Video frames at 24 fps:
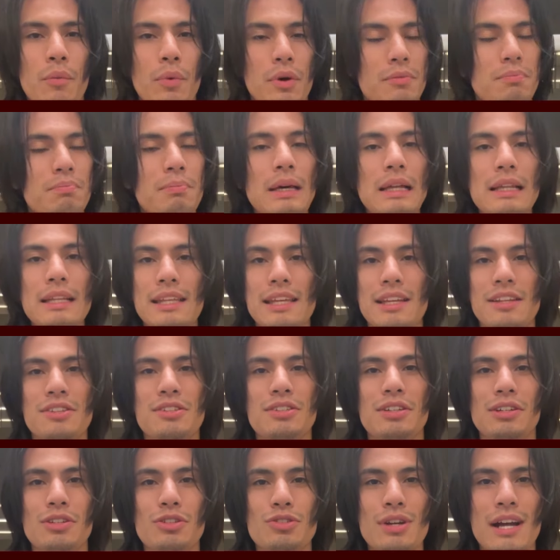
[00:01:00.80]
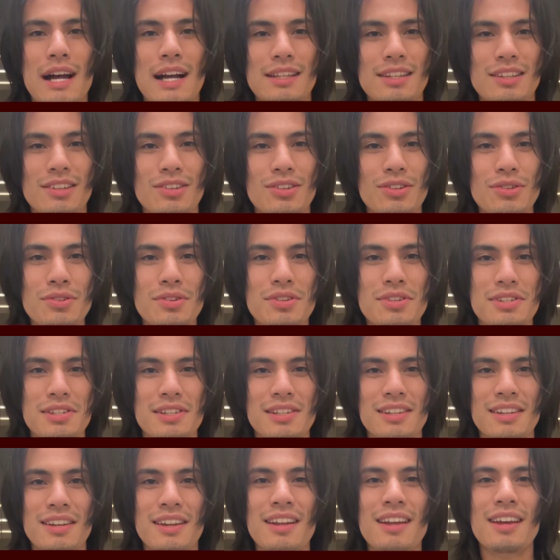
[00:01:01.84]
When millions contract in
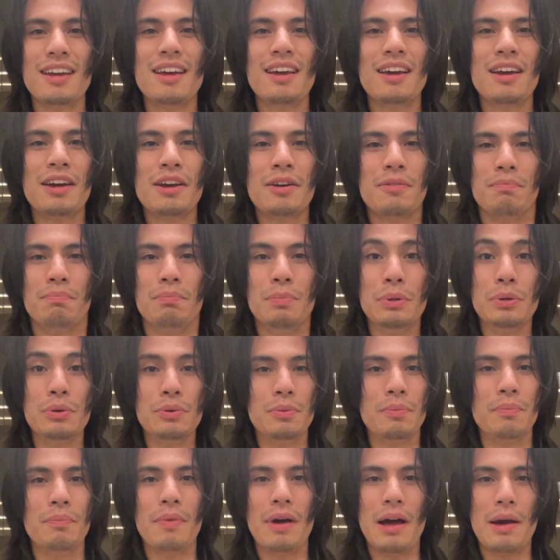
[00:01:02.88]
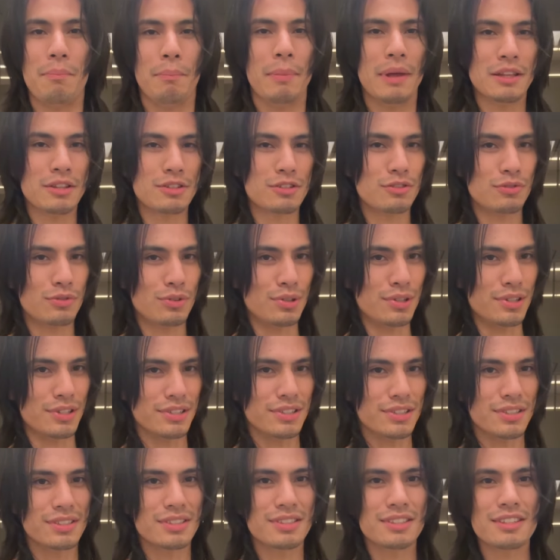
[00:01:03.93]
unison, boom, immense
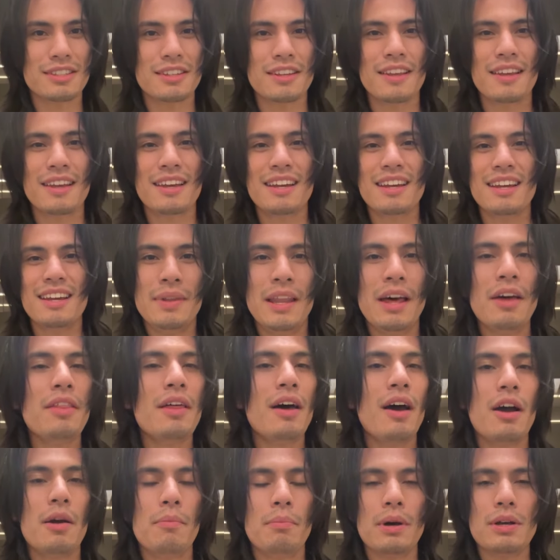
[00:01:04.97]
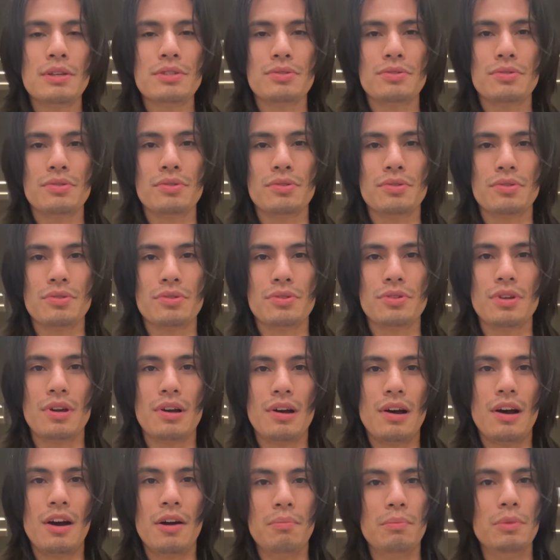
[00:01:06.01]
force. Now that our muscles
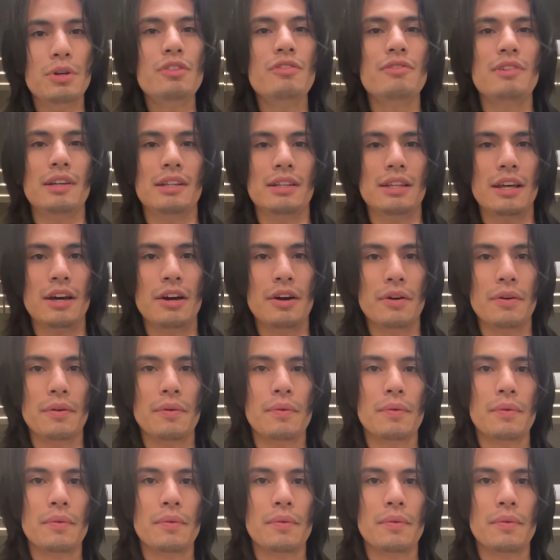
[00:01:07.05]
are moving, though,